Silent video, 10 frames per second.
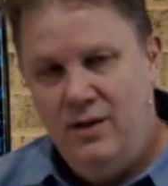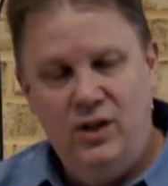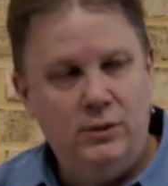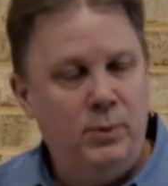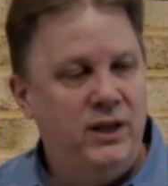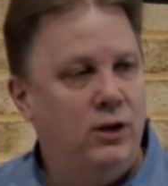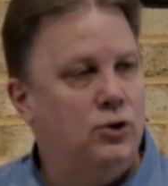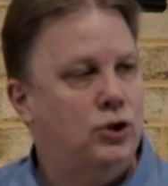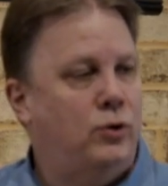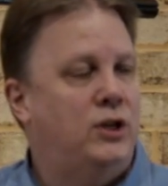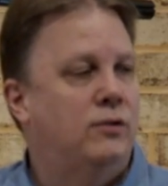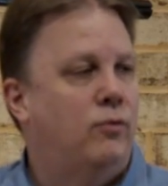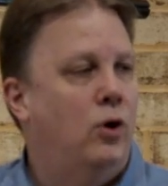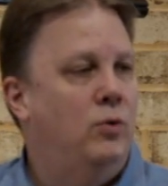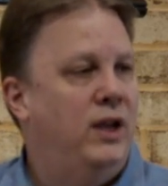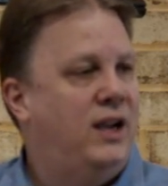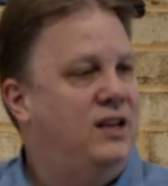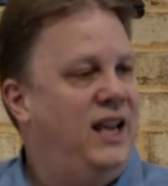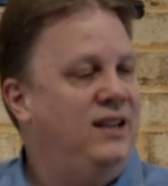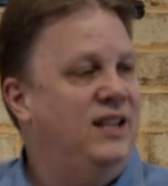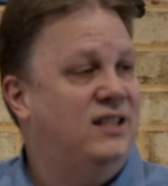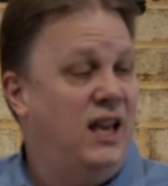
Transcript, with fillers: this particular stretch of road, it contained these